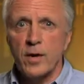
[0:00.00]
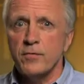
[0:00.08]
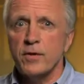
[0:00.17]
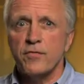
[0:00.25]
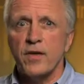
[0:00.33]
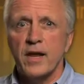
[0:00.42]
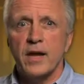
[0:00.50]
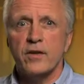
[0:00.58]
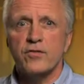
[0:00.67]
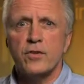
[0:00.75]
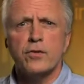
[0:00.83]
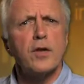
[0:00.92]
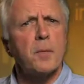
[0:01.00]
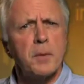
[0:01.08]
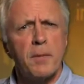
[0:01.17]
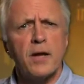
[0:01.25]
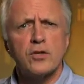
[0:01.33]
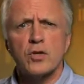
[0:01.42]
Even if they ask you, tell me
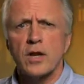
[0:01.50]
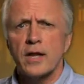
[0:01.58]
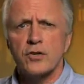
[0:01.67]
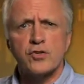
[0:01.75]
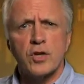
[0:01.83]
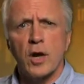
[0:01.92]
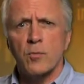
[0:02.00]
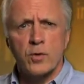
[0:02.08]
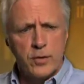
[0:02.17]
about your last job